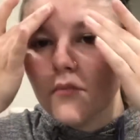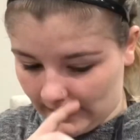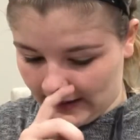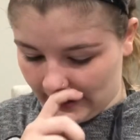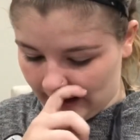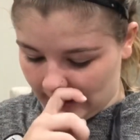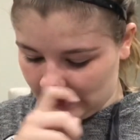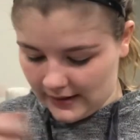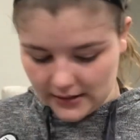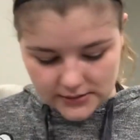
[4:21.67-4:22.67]
Okay,
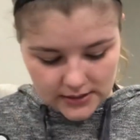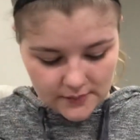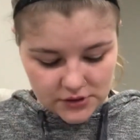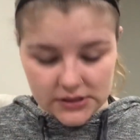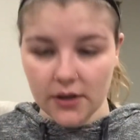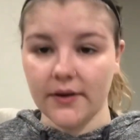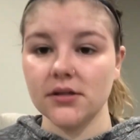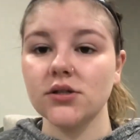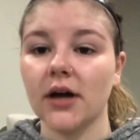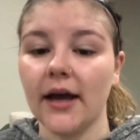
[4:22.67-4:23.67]
and next I'm just going
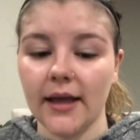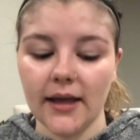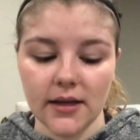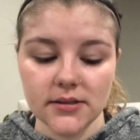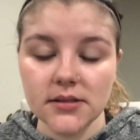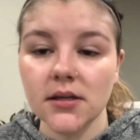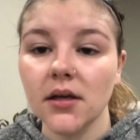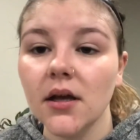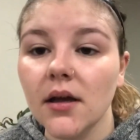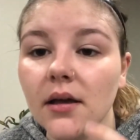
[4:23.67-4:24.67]
to try and
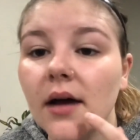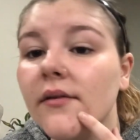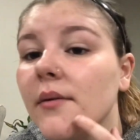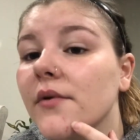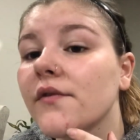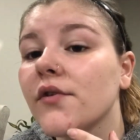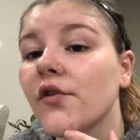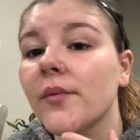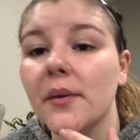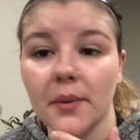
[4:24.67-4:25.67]
cover up a few
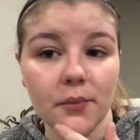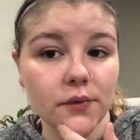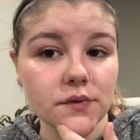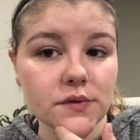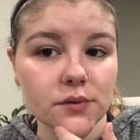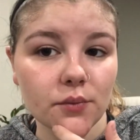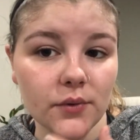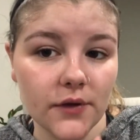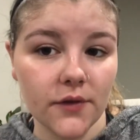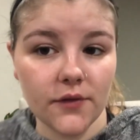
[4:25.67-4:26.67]
of my pimples
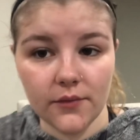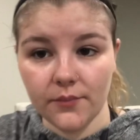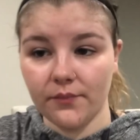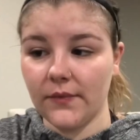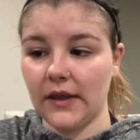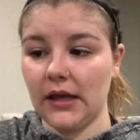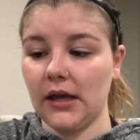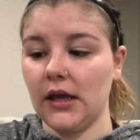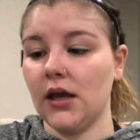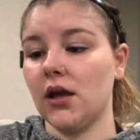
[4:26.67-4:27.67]
with
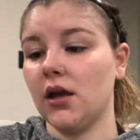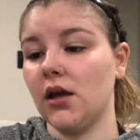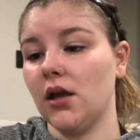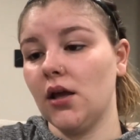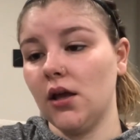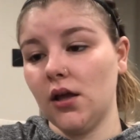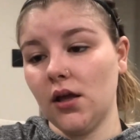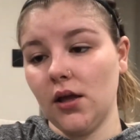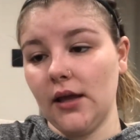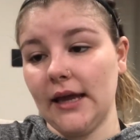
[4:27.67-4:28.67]
the
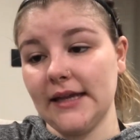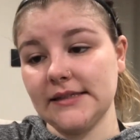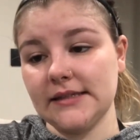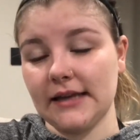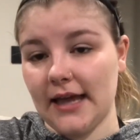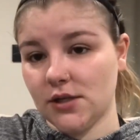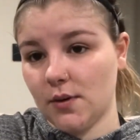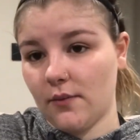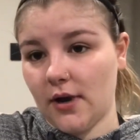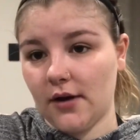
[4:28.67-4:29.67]
Instant Age
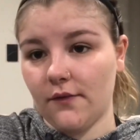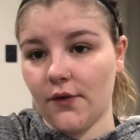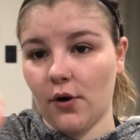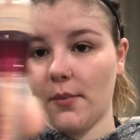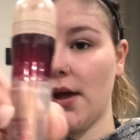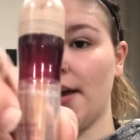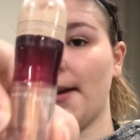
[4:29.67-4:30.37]
Rewind from